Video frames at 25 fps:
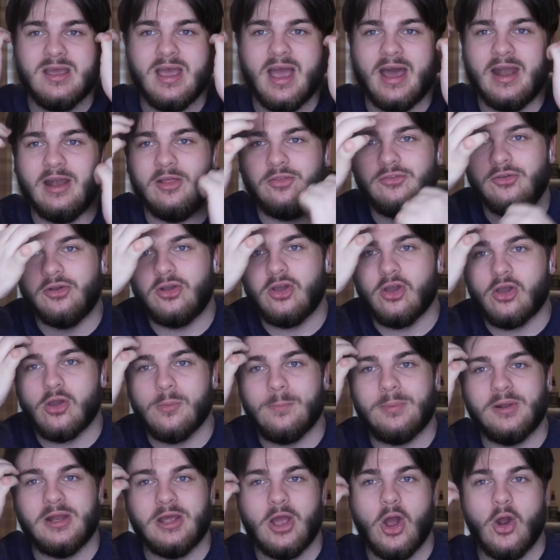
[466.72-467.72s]
and it took a
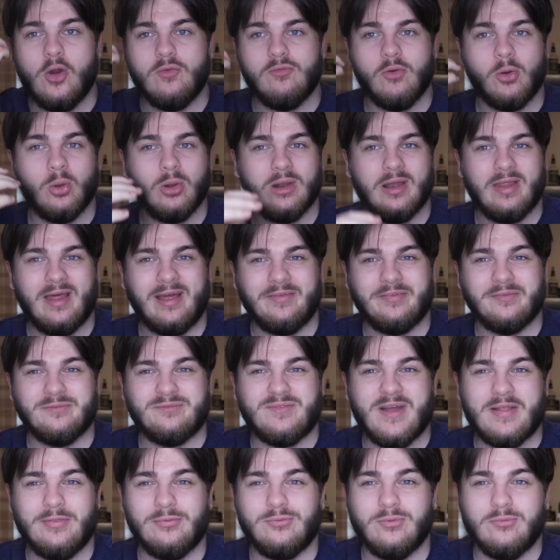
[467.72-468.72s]
complete overhaul of that
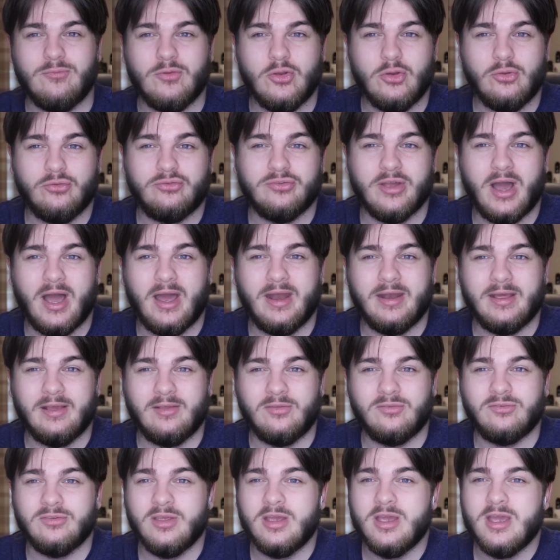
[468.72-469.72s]
defence with new
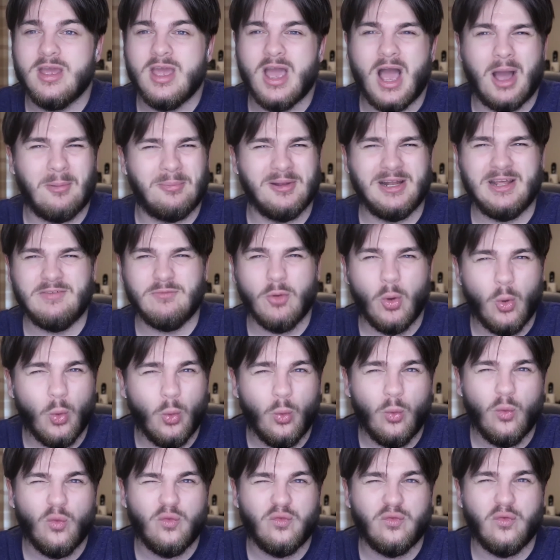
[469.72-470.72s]
signings. I believe
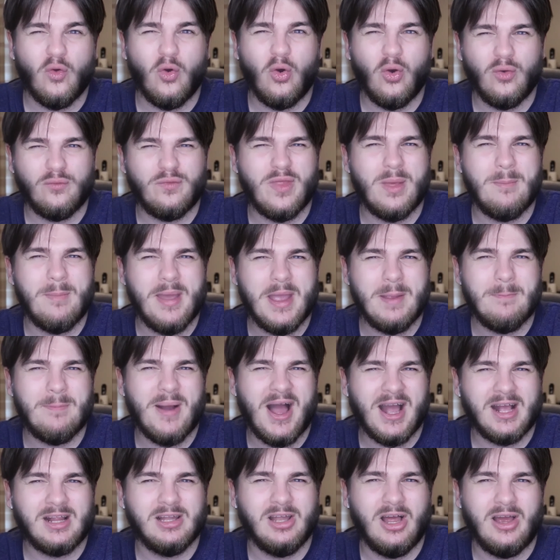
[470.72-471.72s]
all four of their main
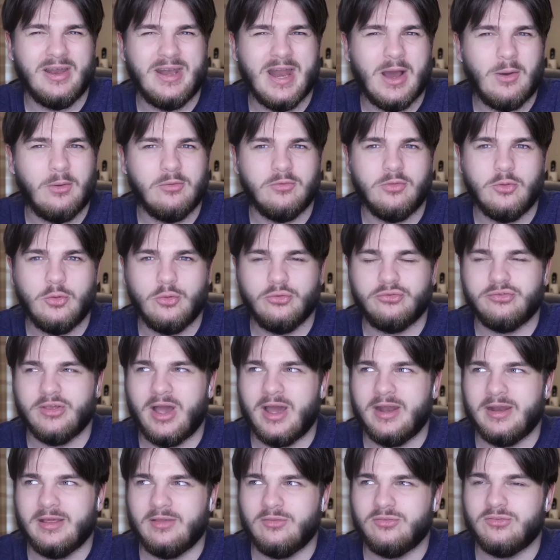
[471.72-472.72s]
backline now with new
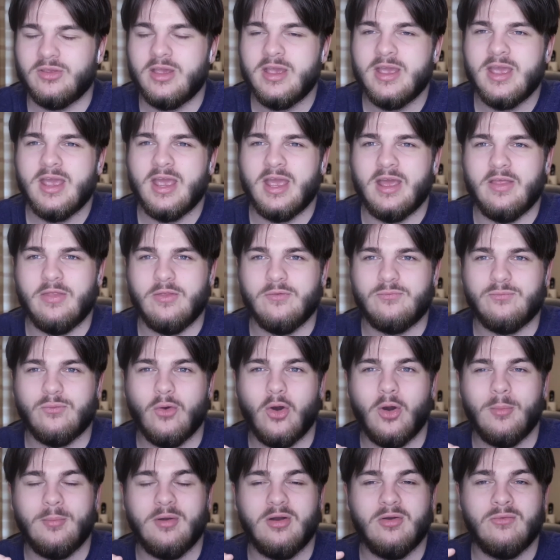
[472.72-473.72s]
signings in the
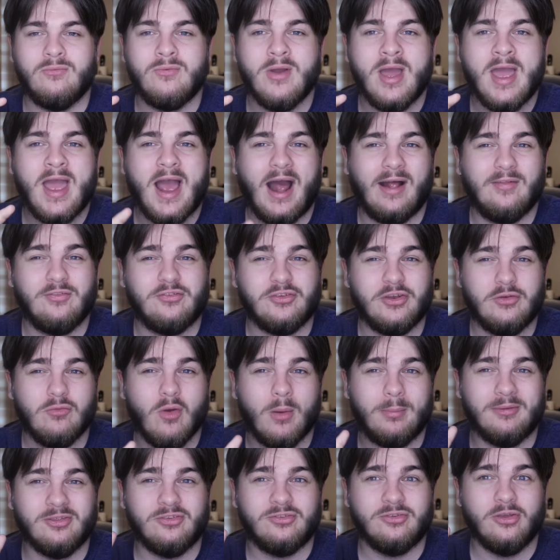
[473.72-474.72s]
form of Anthony
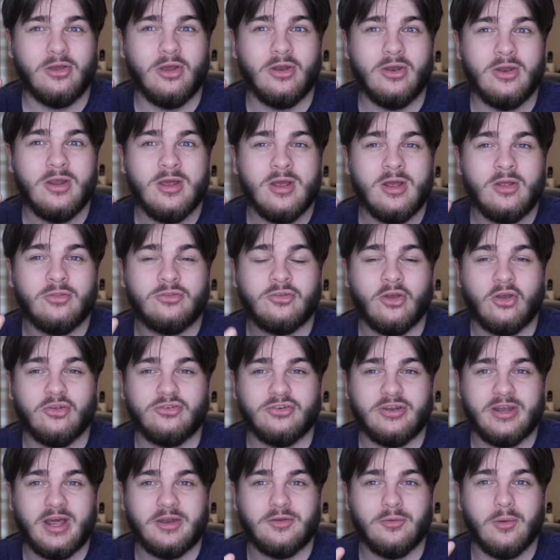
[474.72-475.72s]
Robertson,
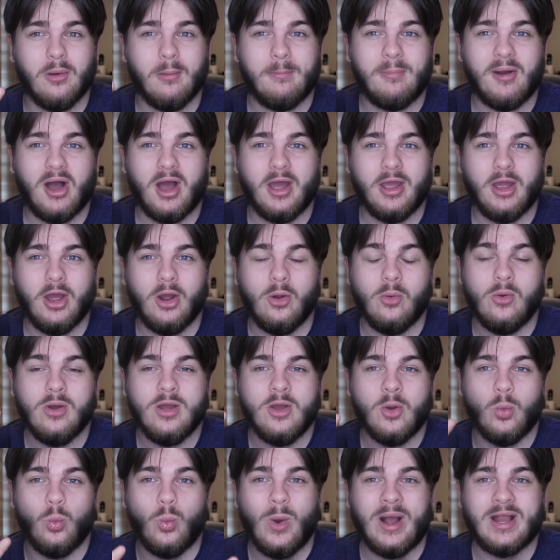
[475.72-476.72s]
Toshin Adebayo,
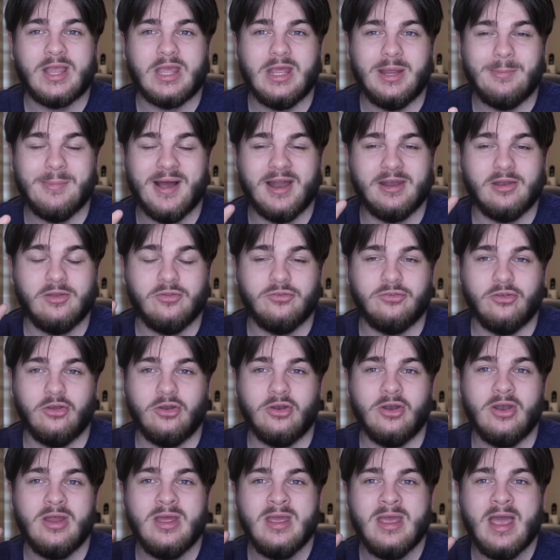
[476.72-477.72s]
Joachim
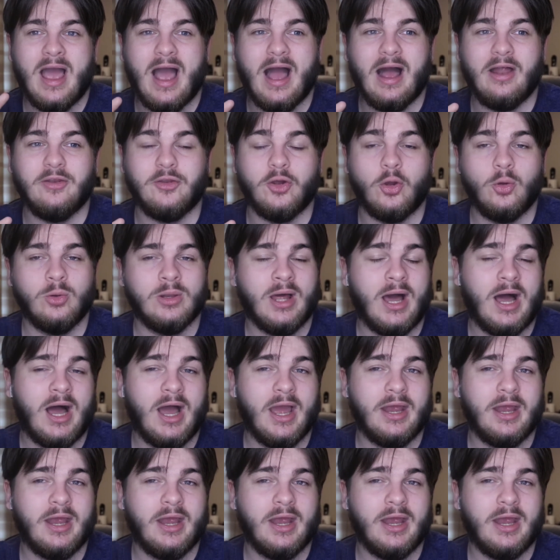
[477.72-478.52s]
Anderson, and Ola